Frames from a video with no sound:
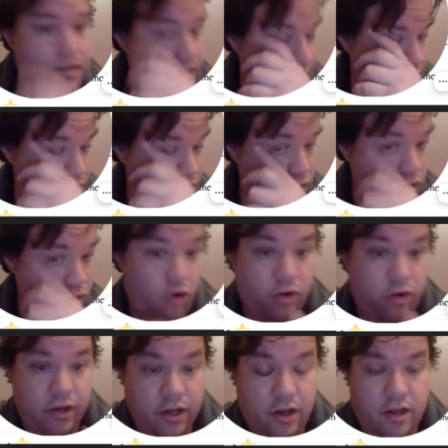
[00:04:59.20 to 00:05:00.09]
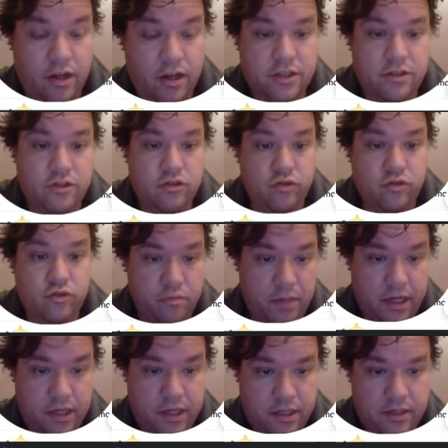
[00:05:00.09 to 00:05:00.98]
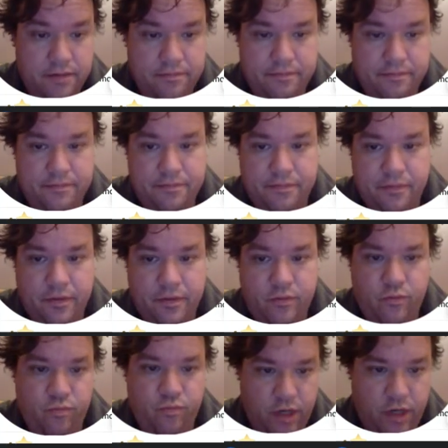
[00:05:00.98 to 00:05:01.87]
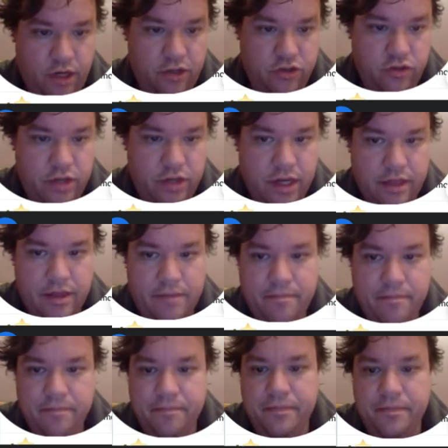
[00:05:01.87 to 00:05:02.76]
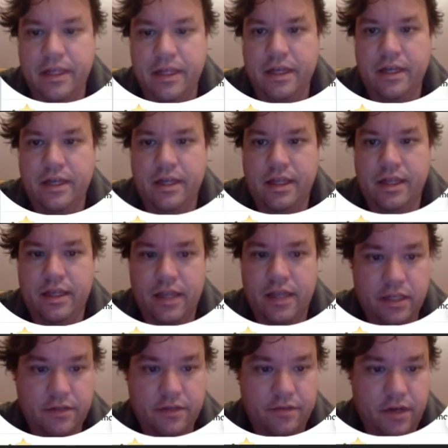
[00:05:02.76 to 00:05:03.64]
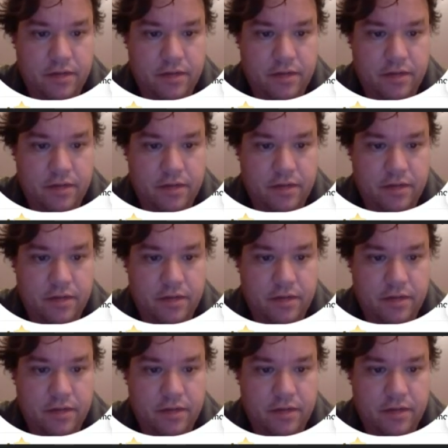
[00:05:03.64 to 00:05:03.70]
and you only lost 2 spades because you ducked them, the ace of